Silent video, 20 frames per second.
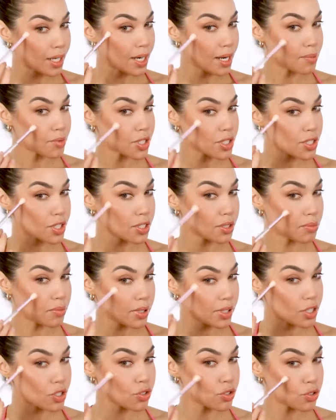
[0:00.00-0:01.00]
And I'm just gonna
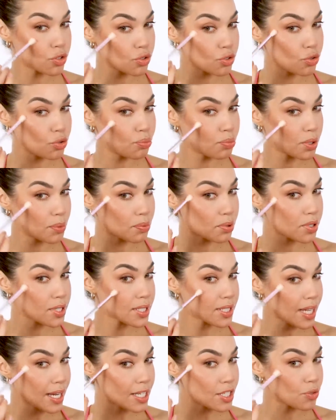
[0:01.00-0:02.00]
be super
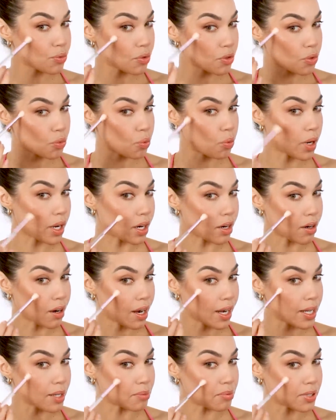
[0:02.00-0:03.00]
precise with
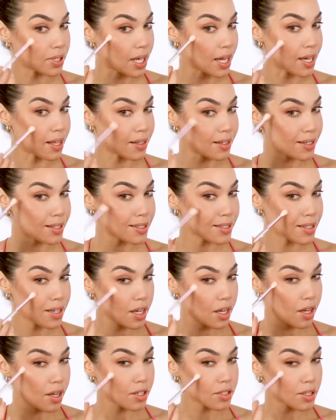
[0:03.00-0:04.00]
where I apply this.
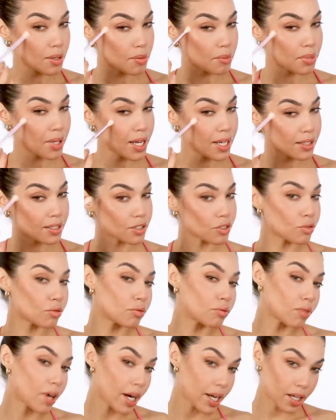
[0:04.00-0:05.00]
So I'm applying this
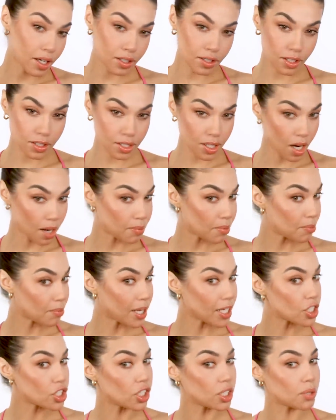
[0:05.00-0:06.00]
right on the top of
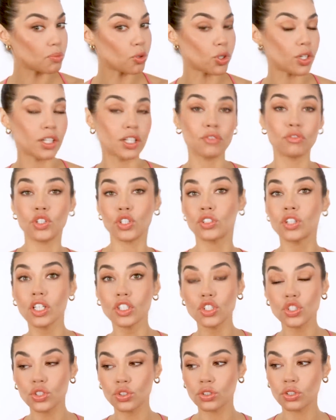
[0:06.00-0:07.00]
my cheekbone. And if you're
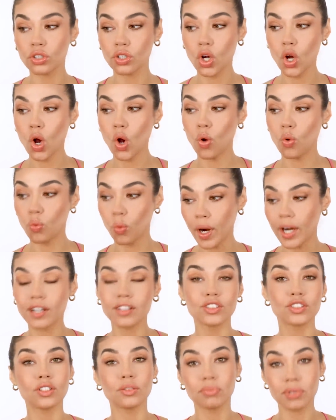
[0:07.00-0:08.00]
not sure
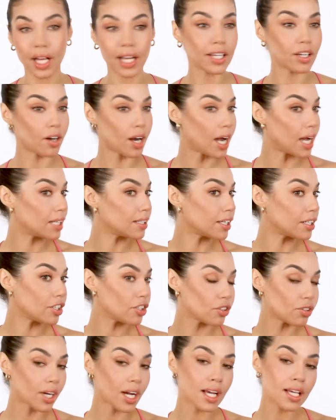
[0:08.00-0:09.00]
where to apply your
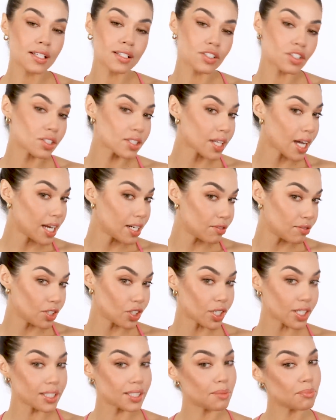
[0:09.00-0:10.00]
highlighter, you guys, just kind of
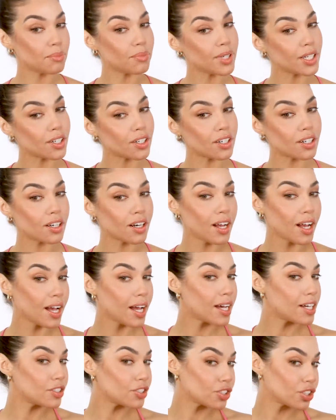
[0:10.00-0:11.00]
look in the mirror
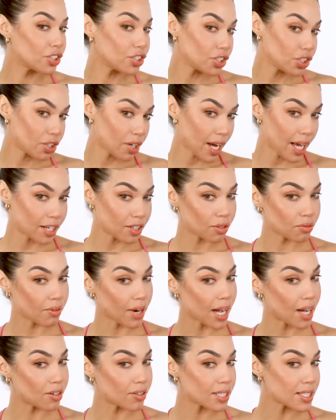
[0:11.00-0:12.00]
and turn your head
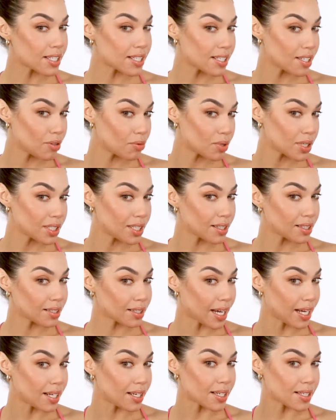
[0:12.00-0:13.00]
around and see where the
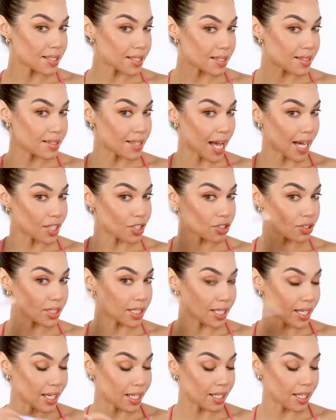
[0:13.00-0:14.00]
light is
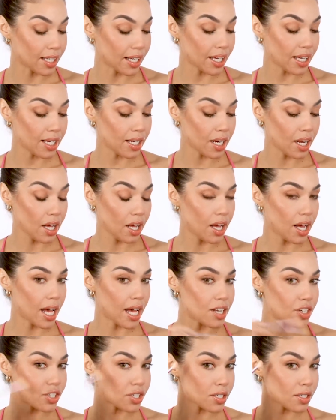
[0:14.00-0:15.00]
naturally hitting it,
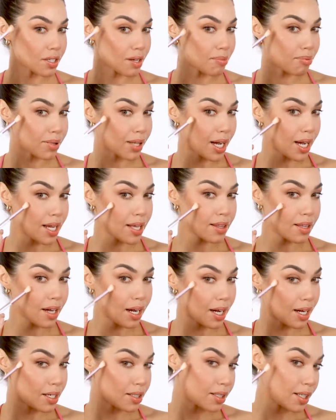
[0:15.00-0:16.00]
and just apply the
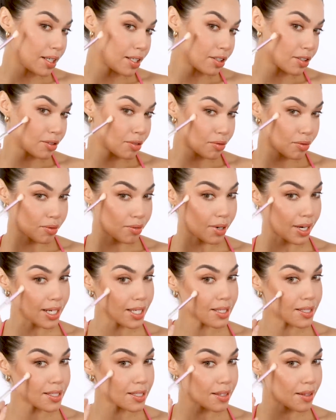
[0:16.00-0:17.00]
highlighter
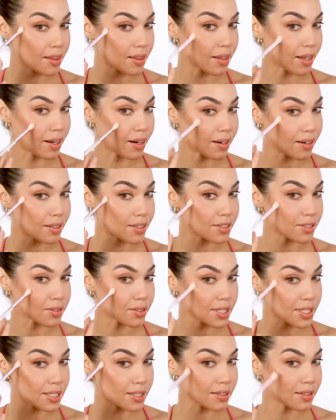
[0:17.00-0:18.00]
right there. So
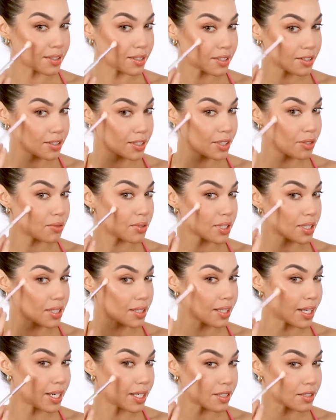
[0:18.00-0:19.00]
that's literally where the
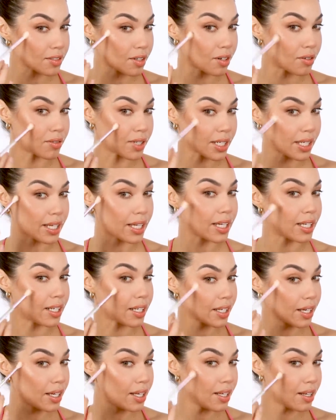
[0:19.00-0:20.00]
light is already
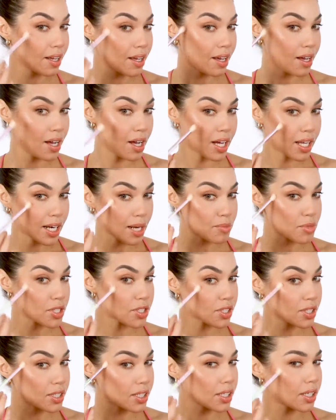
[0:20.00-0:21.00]
hitting it. I'm
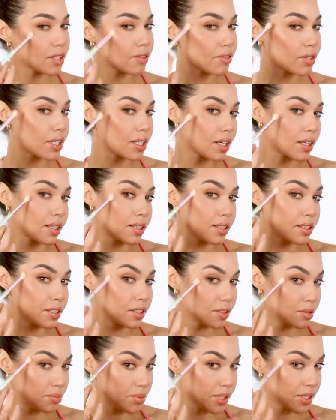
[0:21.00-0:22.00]
just gonna give it a
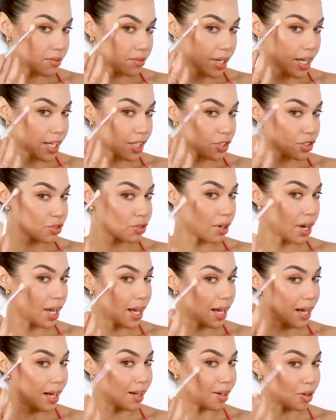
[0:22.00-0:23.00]
little bit of extra
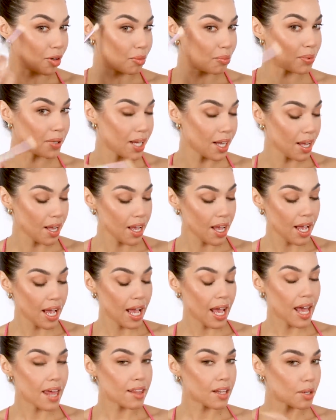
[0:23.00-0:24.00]
help.
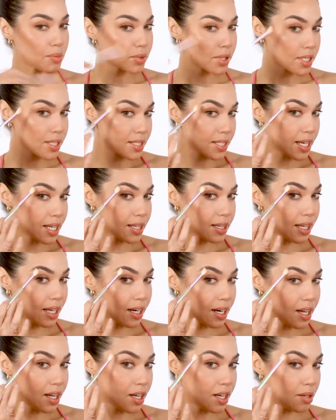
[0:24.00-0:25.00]
And then I'm gonna take
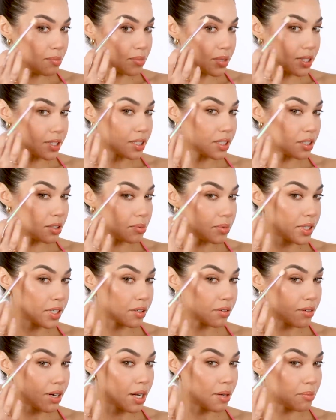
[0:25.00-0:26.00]
that up a little bit
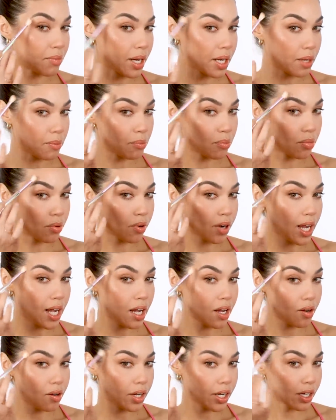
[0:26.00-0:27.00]
around my
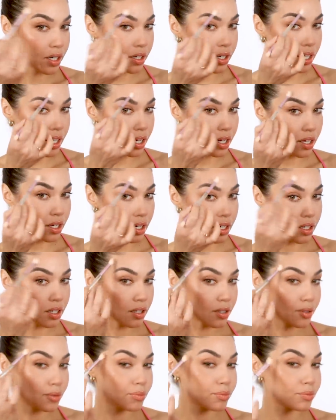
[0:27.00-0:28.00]
brow area.